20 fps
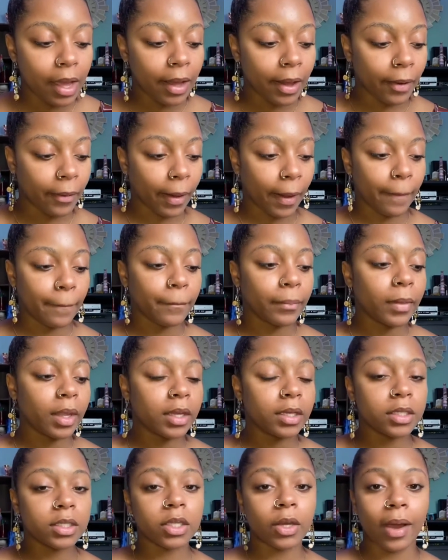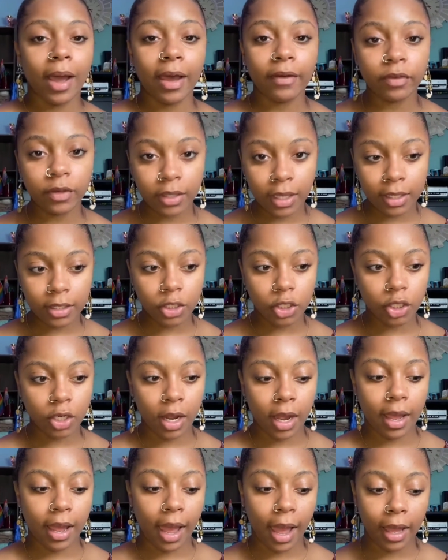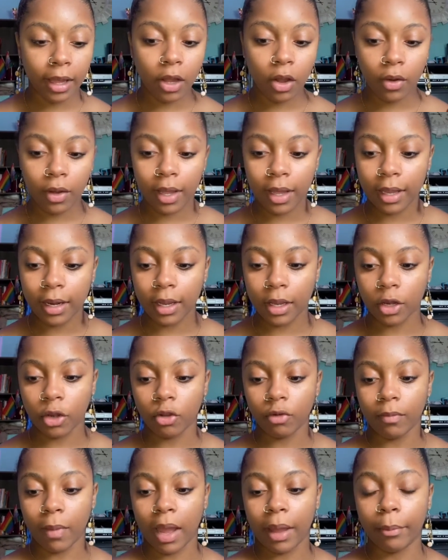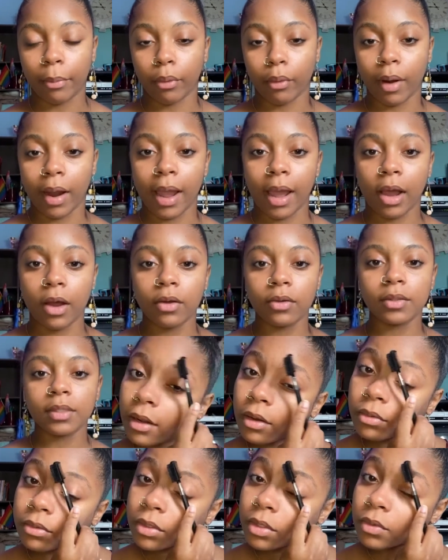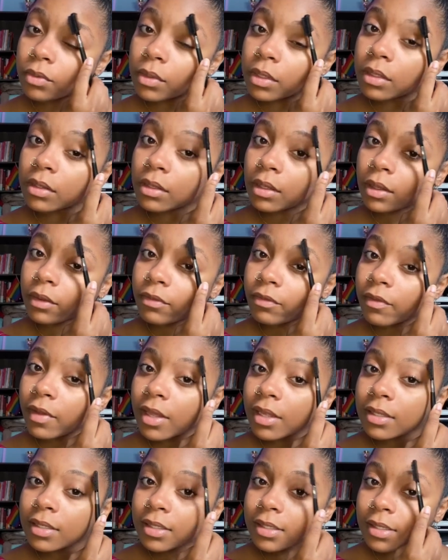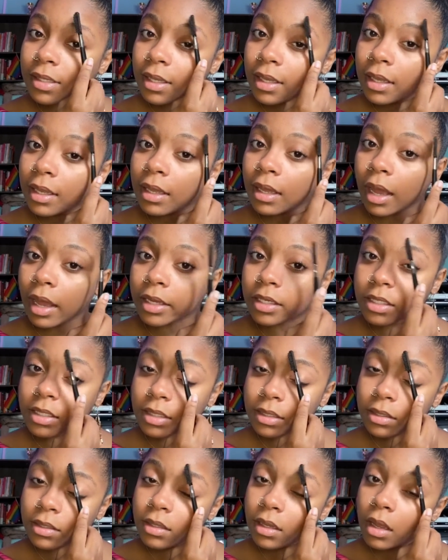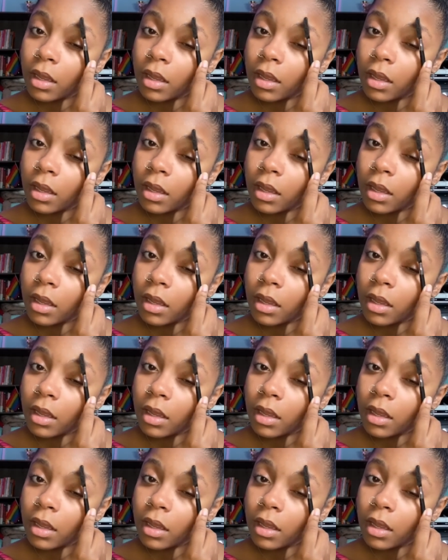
Okay, so after that's dry, I go ahead and do my brows. Don't do anything fancy. I just